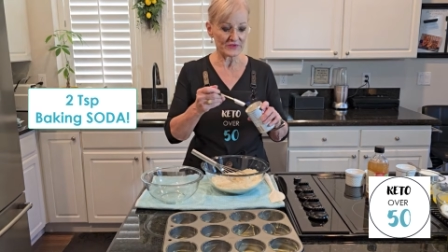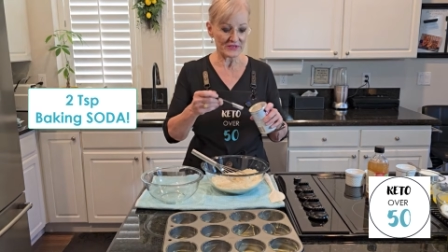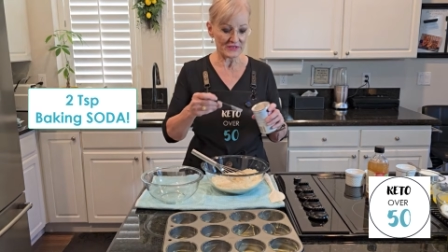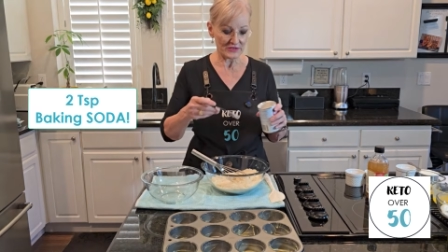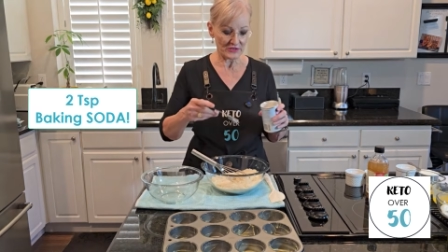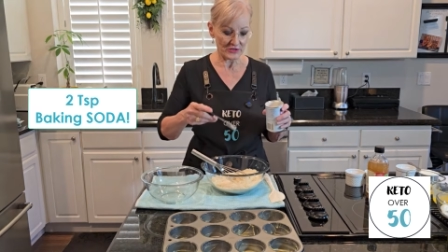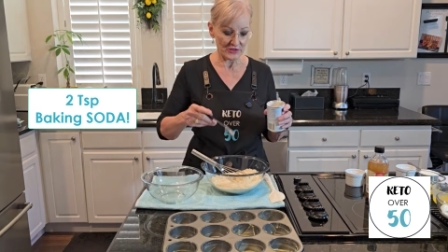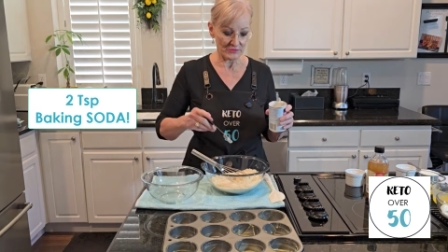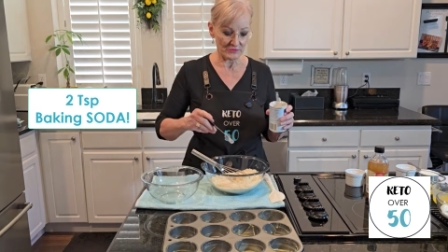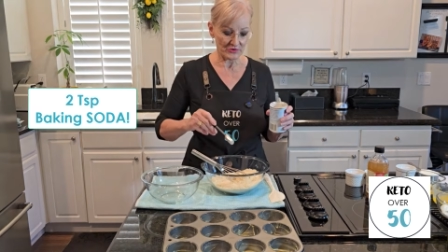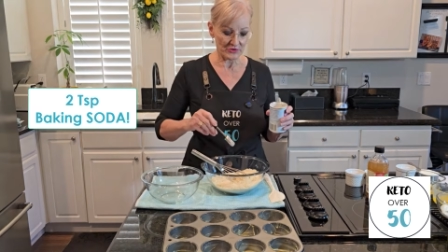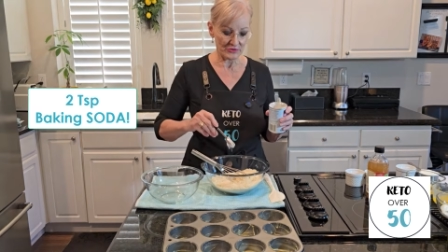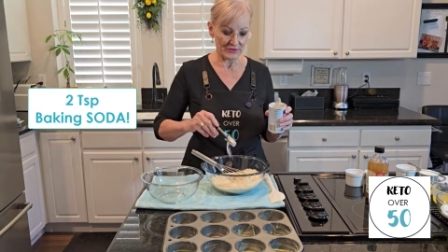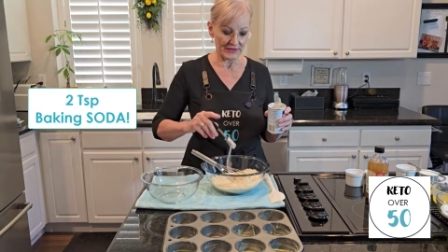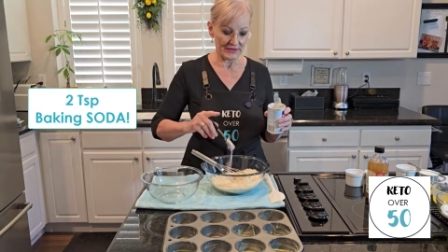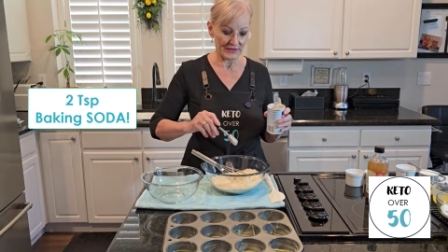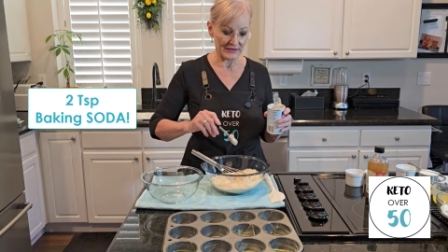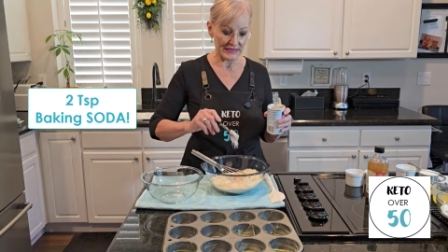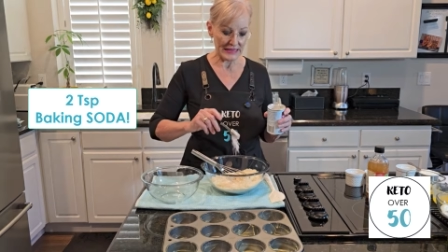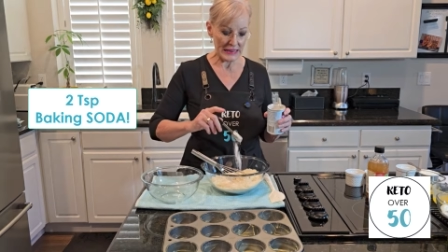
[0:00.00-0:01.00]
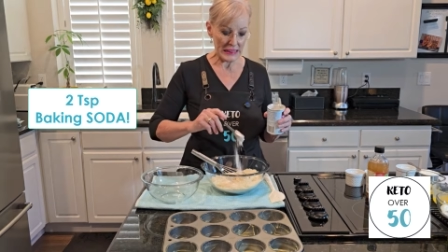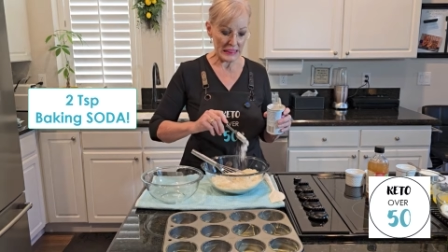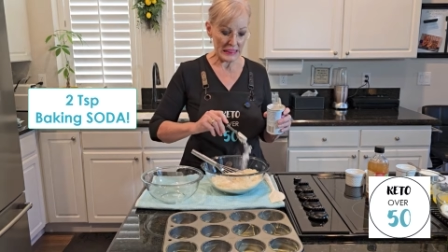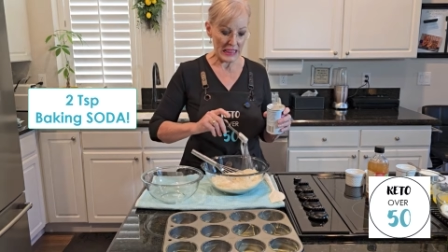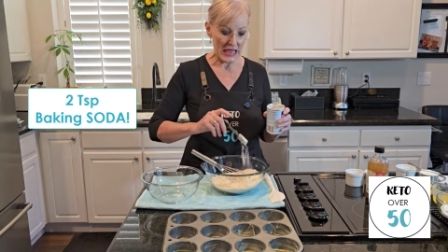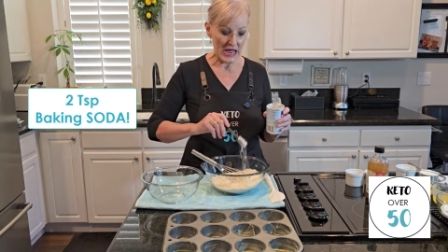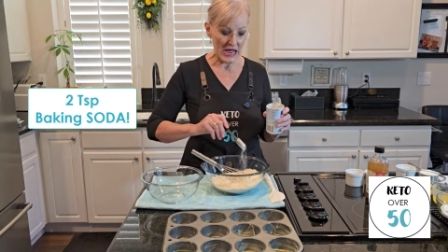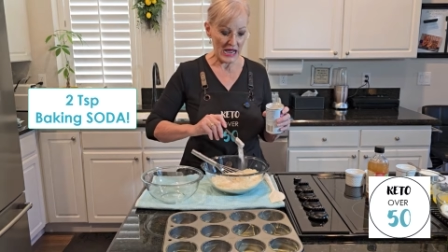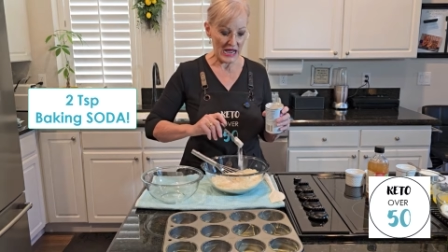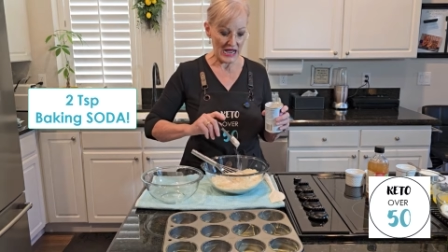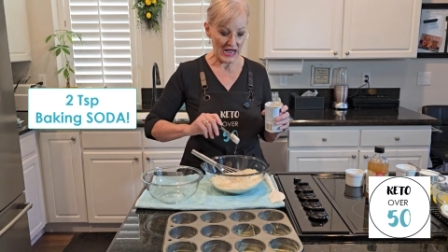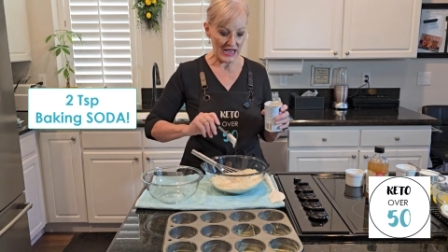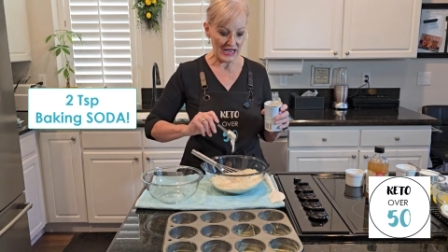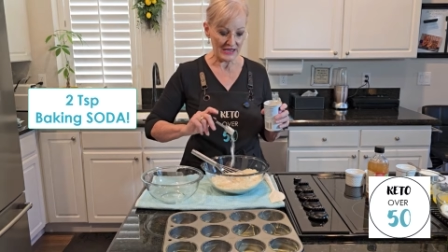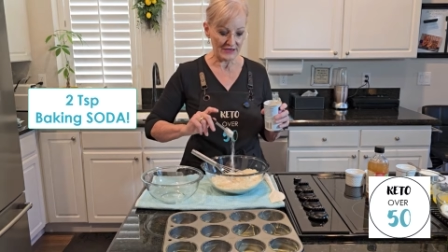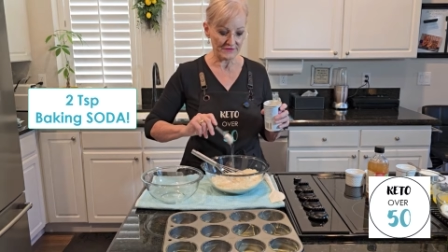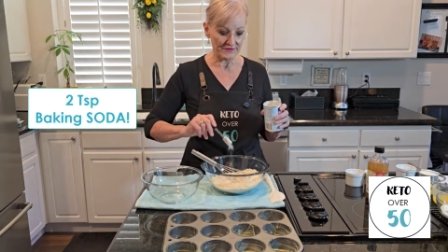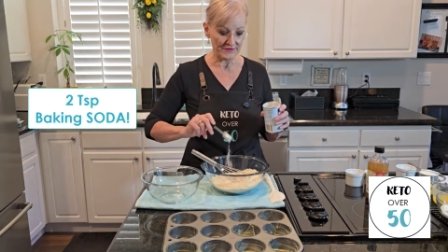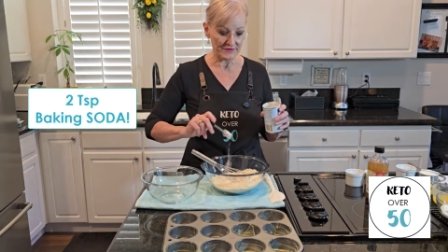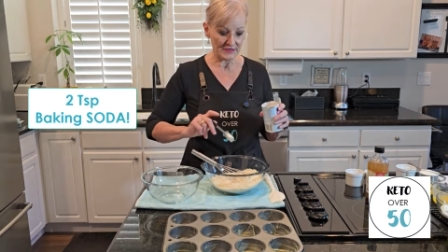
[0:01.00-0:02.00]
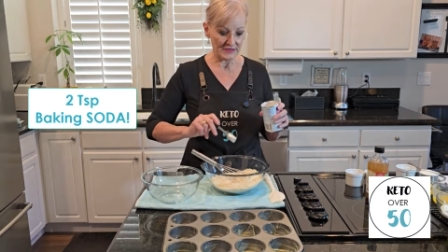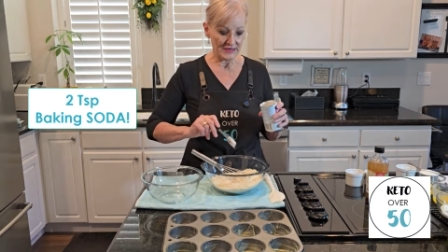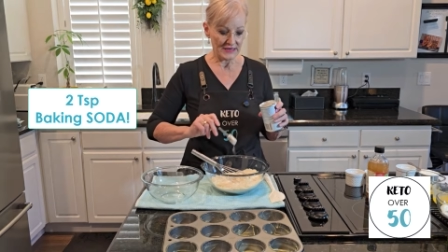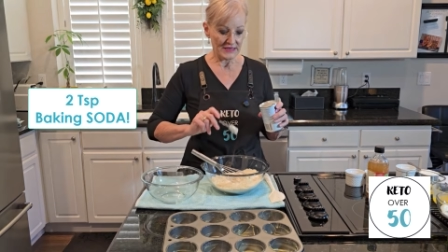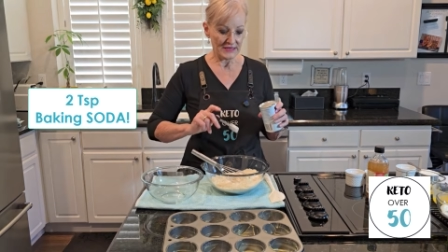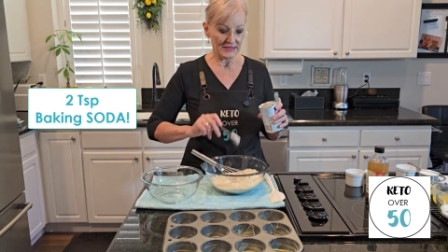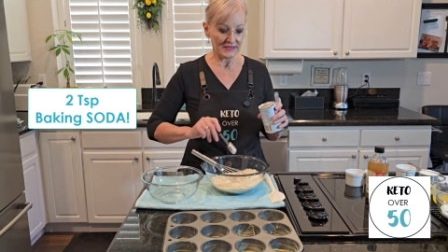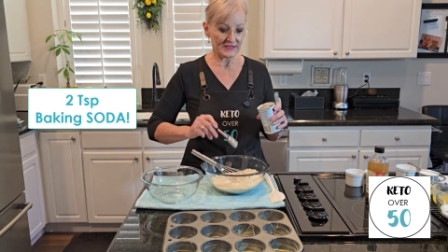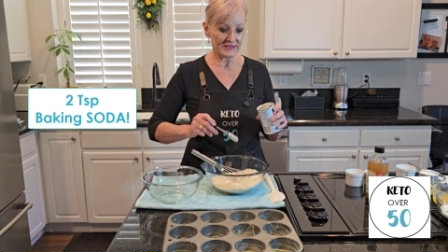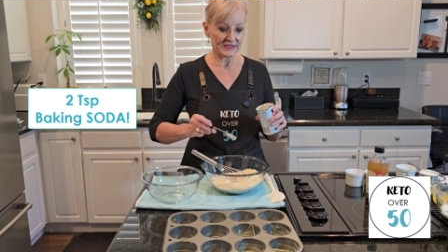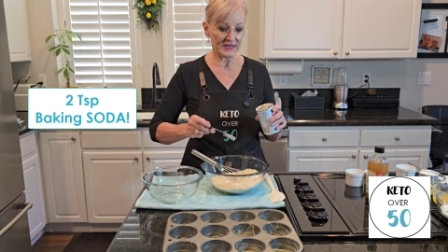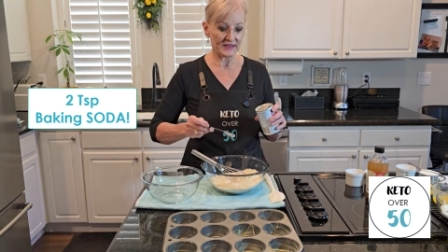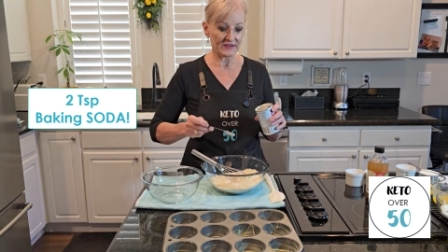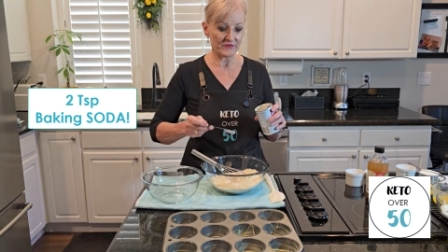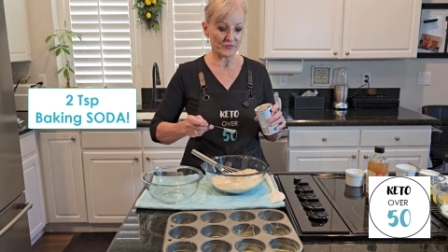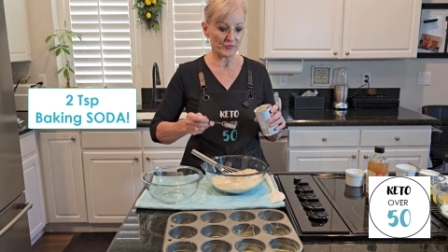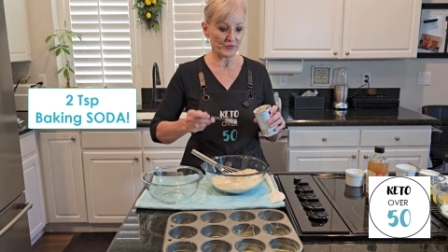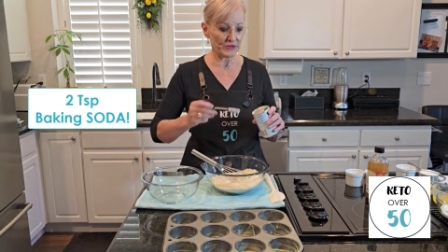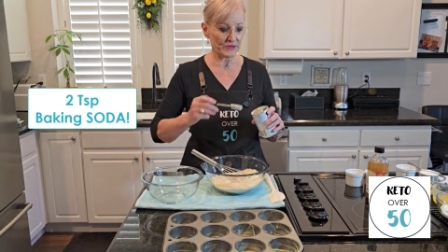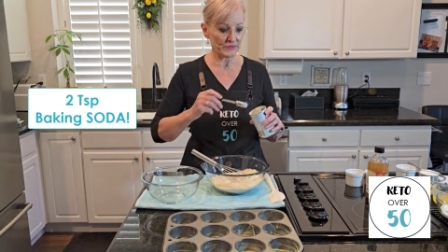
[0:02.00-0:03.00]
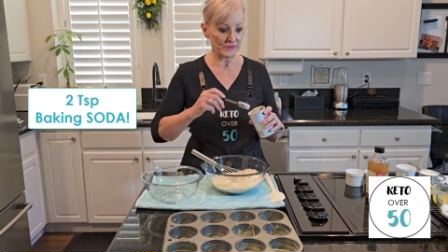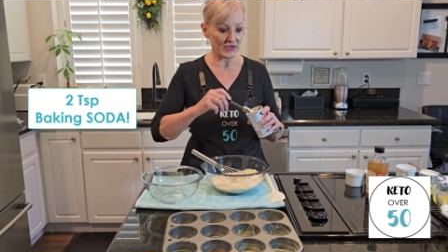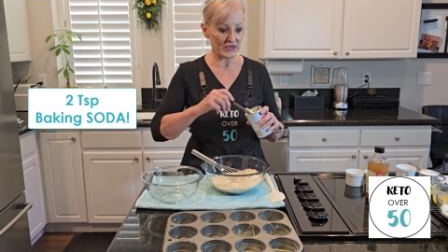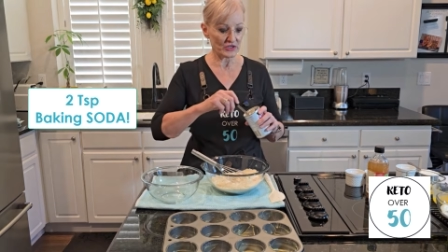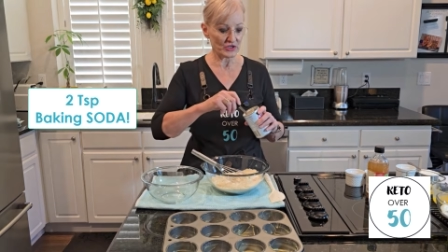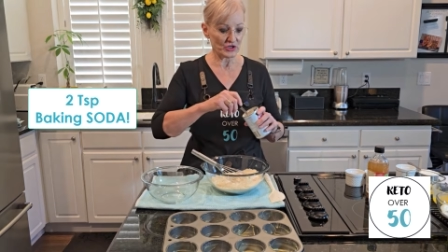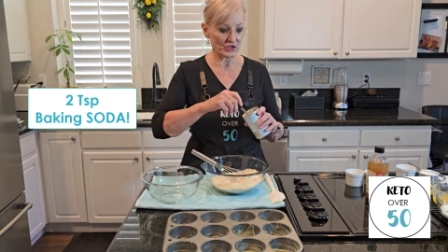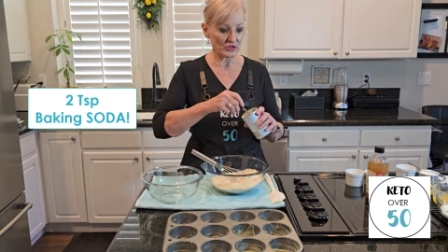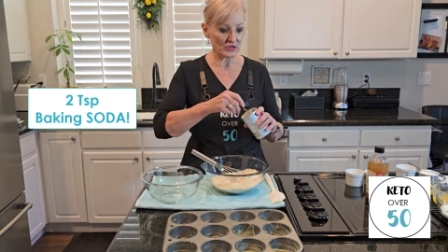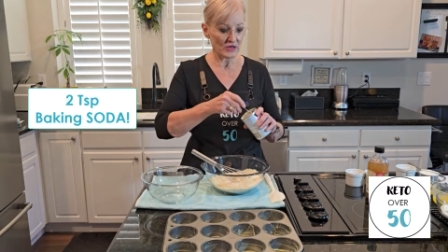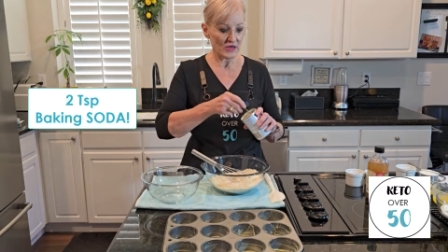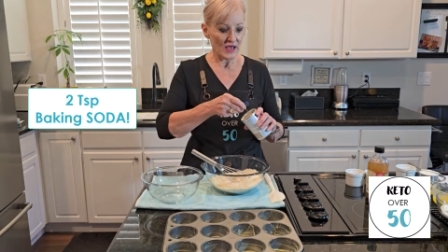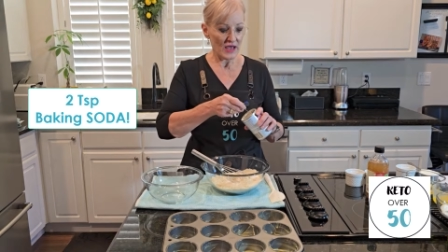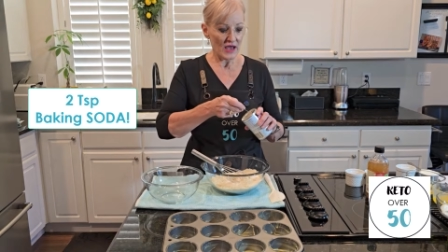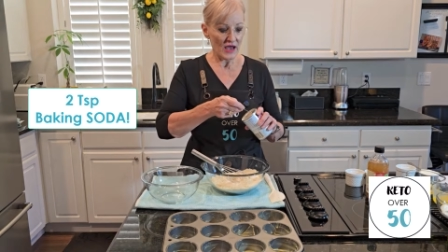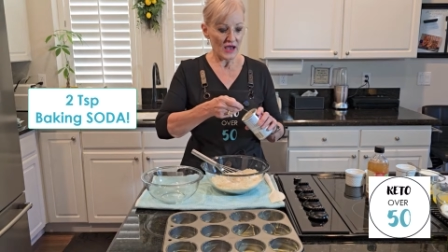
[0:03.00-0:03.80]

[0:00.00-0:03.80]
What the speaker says: so I'm doing it live instead of pre-measured,